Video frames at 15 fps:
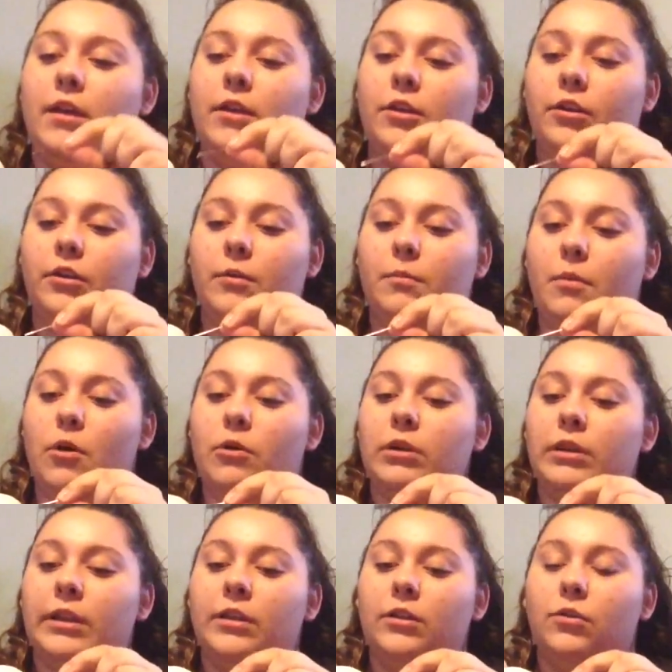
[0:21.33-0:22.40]
You're going to poke
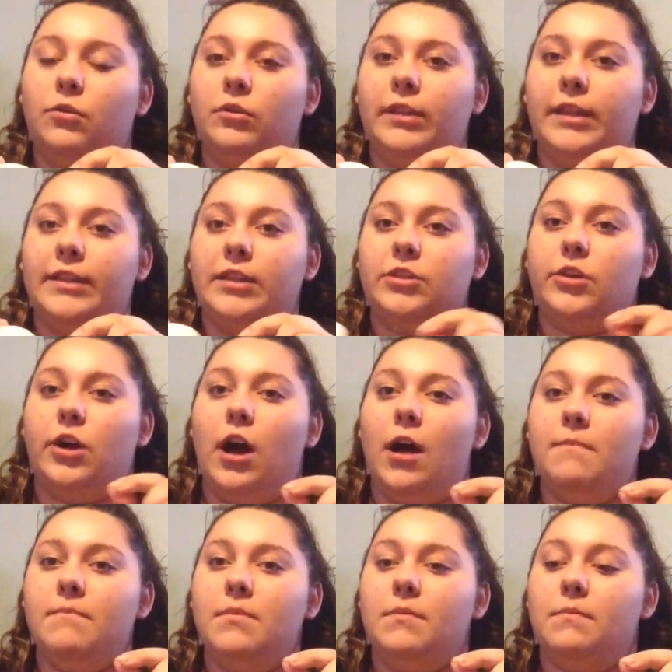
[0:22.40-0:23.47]
a little hole at the
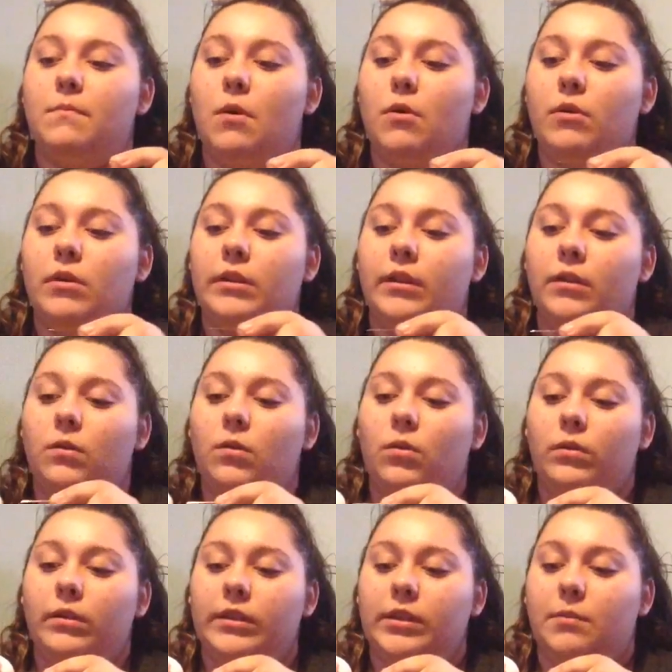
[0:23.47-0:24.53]
top, poke a little
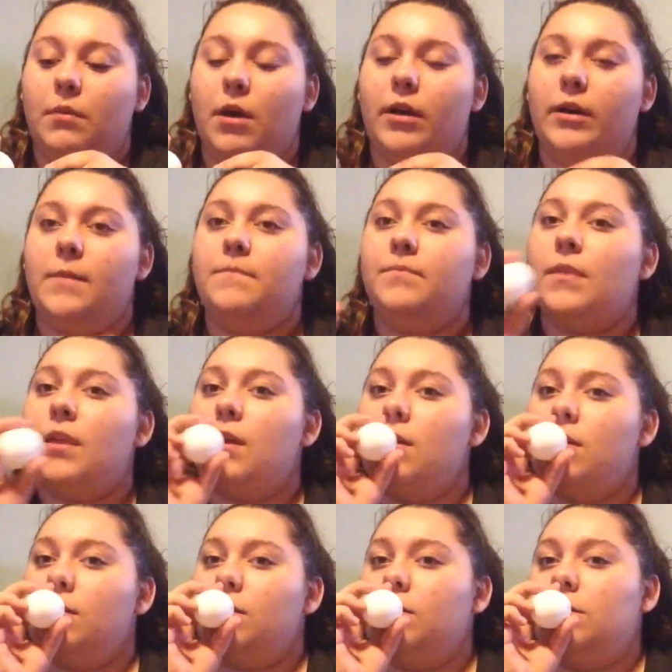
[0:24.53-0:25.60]
hole at the bottom,
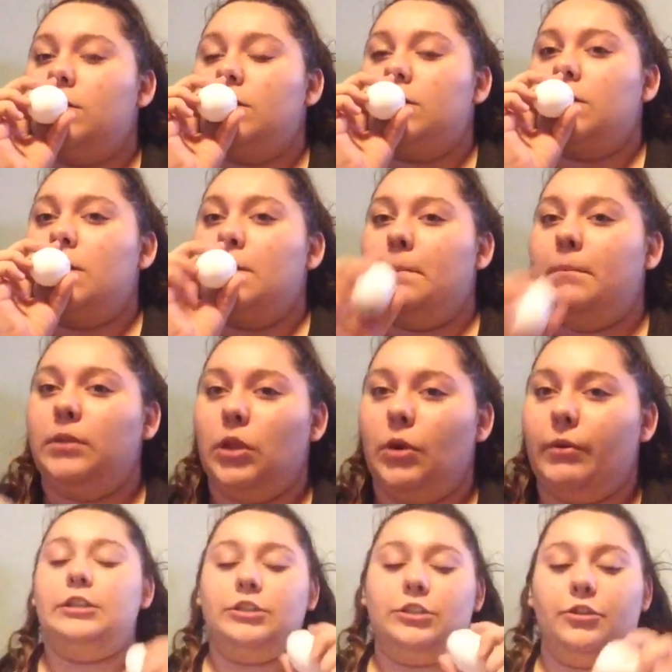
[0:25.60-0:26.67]
then you're just going to
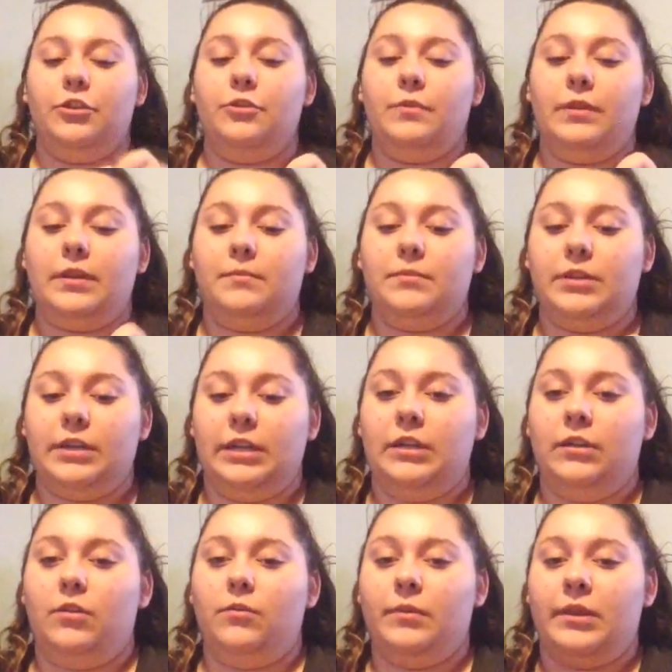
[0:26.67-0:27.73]
blow it. I'll show you when I'm
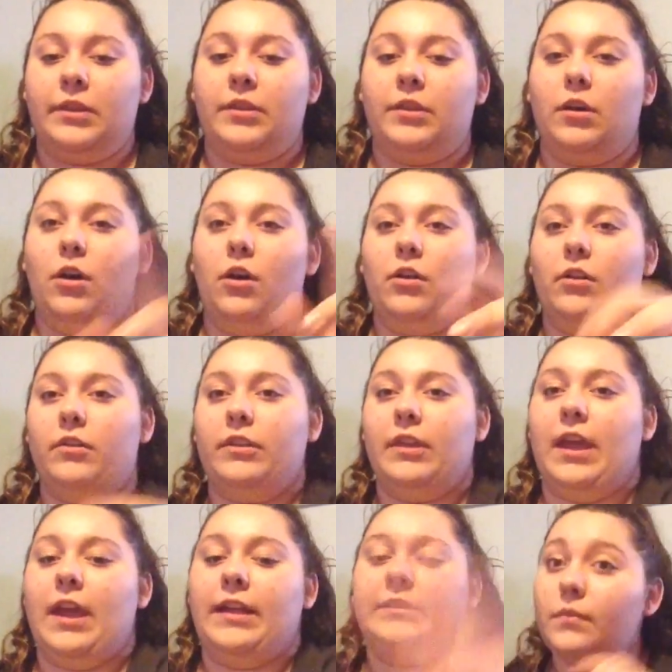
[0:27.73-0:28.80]
done with all of
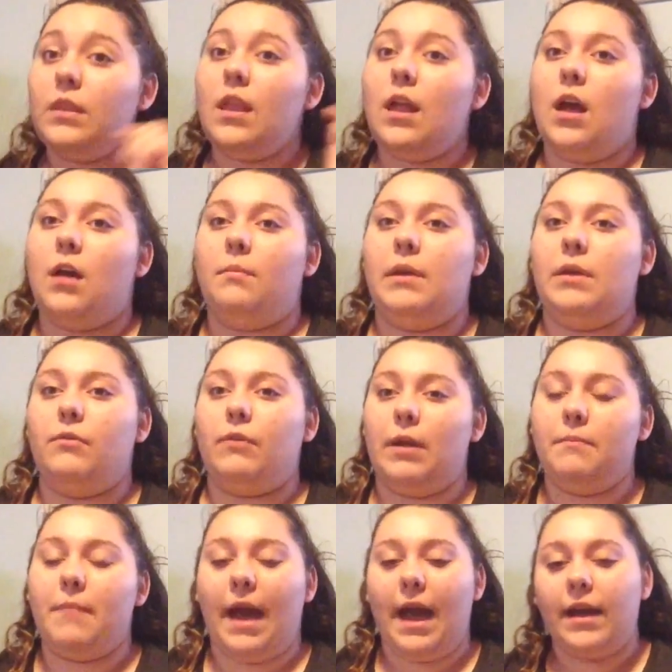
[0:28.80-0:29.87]
the eggs. I'll be
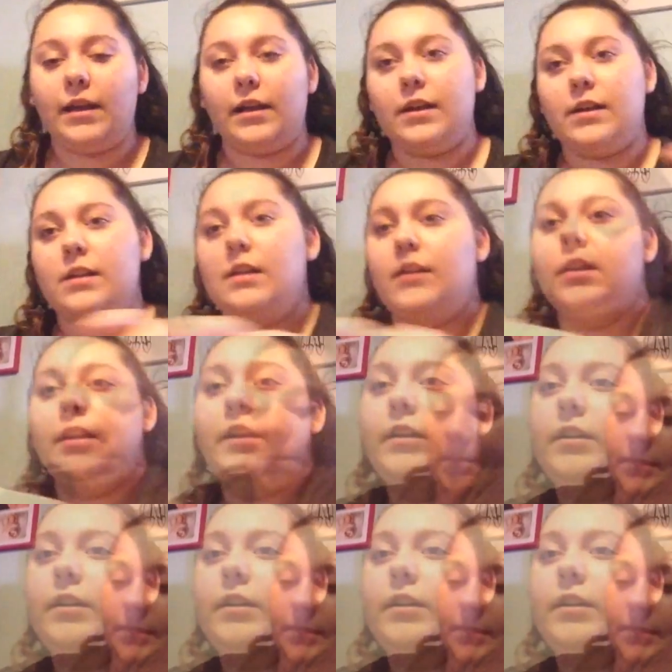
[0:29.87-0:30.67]
right back. Okay.